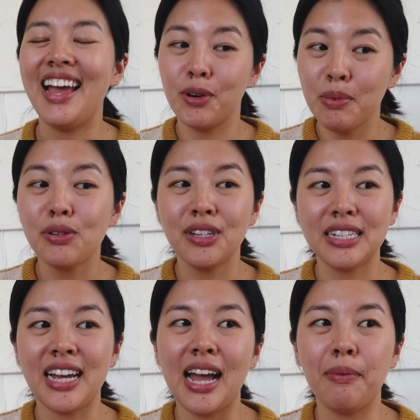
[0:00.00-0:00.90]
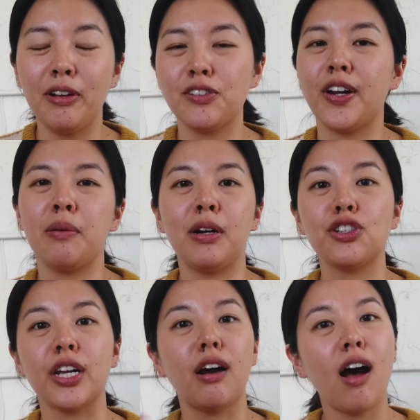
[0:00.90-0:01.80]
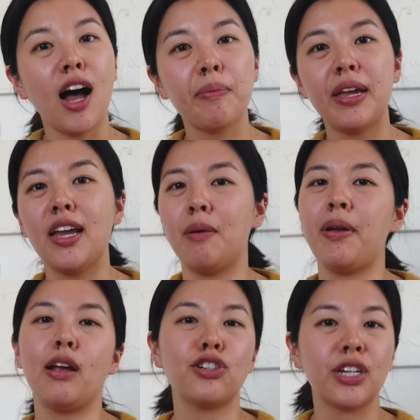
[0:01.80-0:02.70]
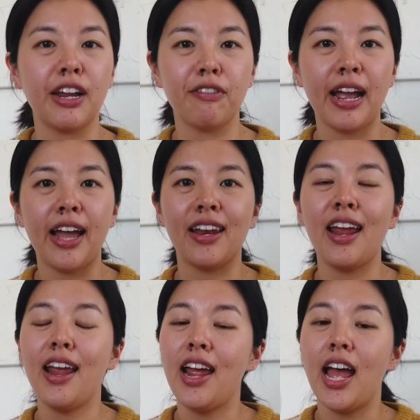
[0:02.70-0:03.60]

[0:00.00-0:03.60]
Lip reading: For most of that time, it was very much like a hobby, a page that I ran,